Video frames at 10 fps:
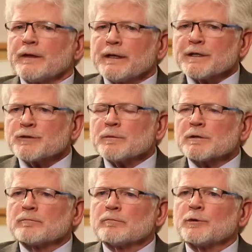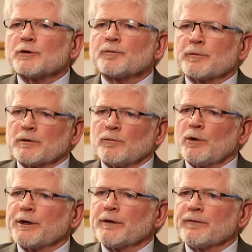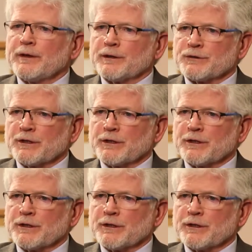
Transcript: The Hizmet movement, one of the